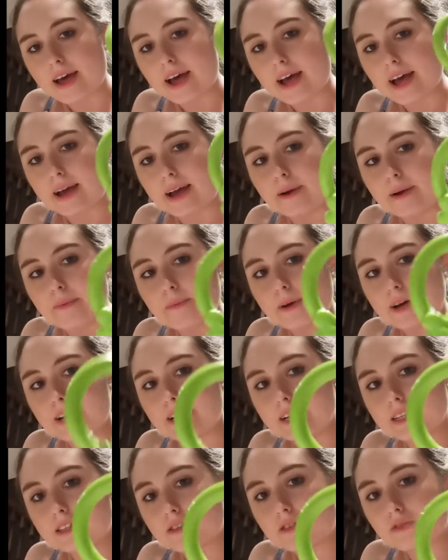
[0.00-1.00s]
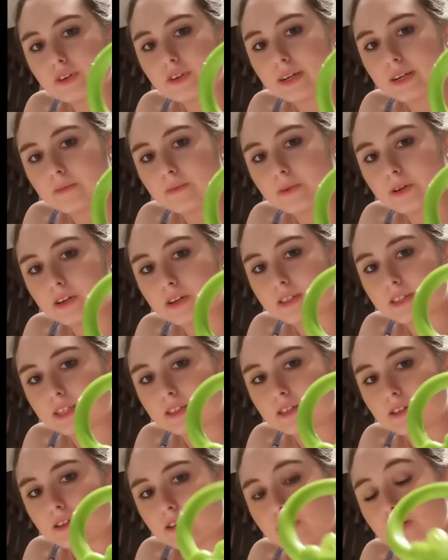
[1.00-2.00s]
And it's great because
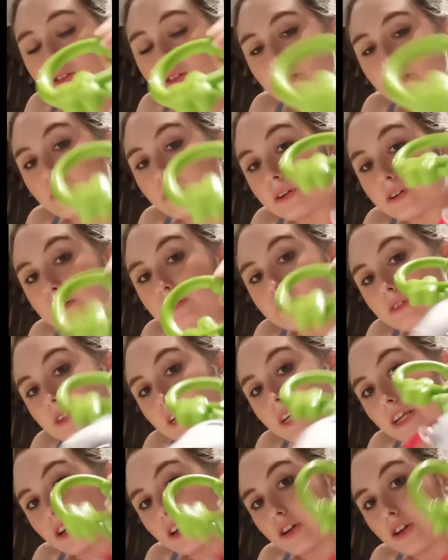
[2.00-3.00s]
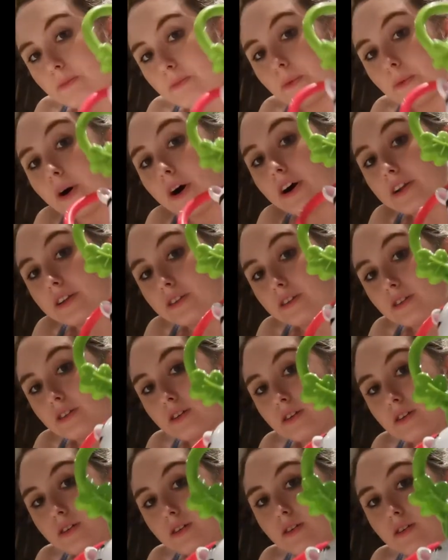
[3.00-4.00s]
it's another one that you could put
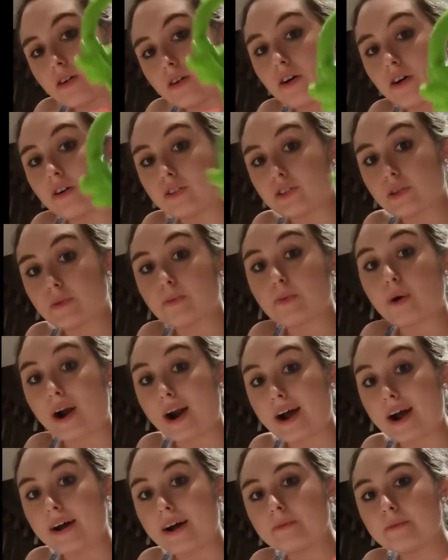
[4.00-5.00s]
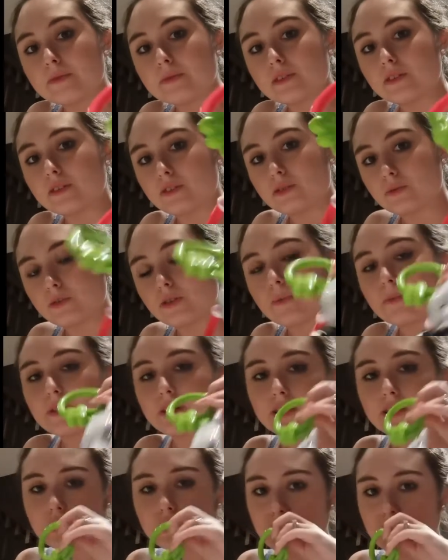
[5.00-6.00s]
on the prams. So some of
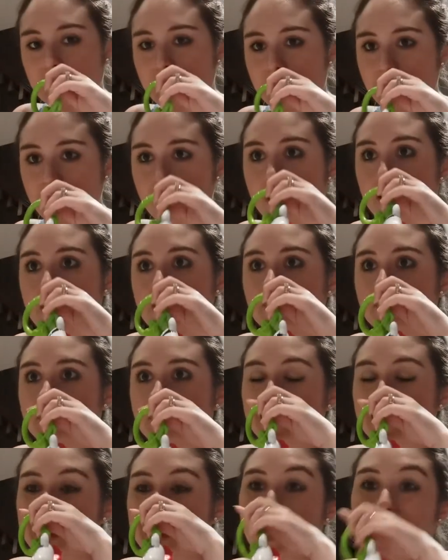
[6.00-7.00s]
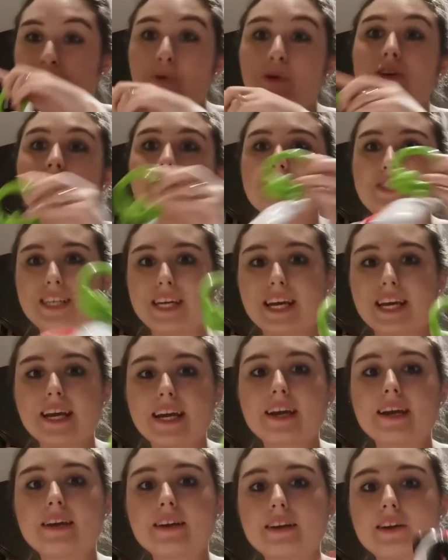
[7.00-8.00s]
the stuff I would have
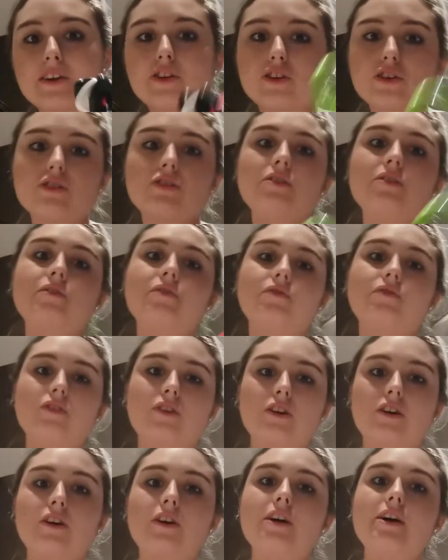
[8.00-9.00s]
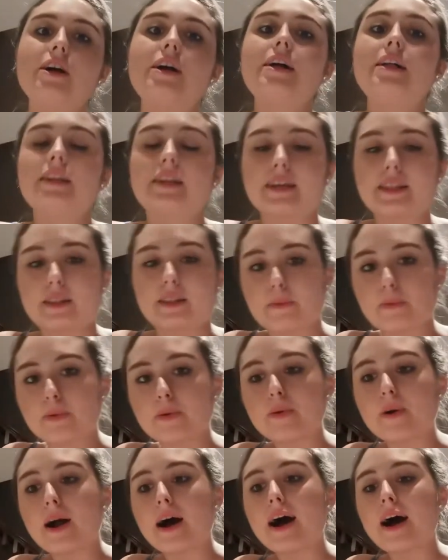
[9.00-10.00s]
taken and used it for like the
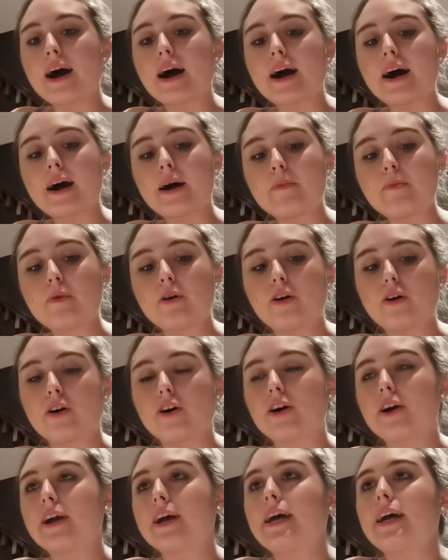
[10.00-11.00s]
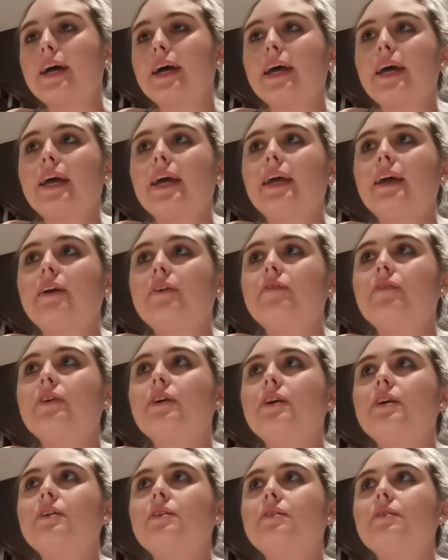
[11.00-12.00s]
pram, or
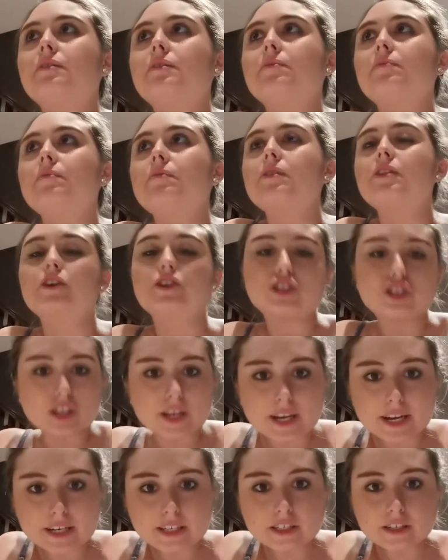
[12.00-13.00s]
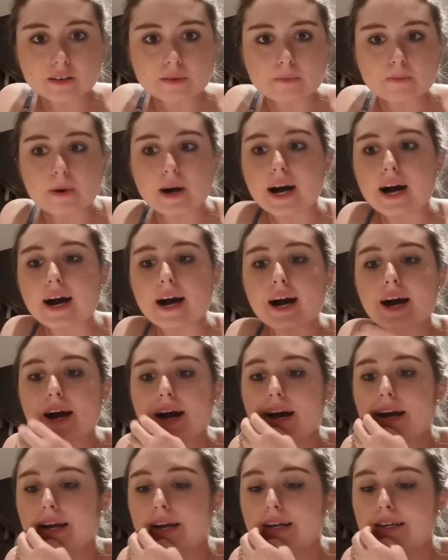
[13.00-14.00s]
even the changing
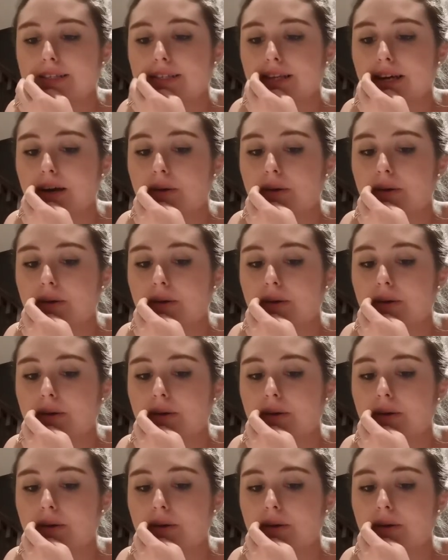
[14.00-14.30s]
bags.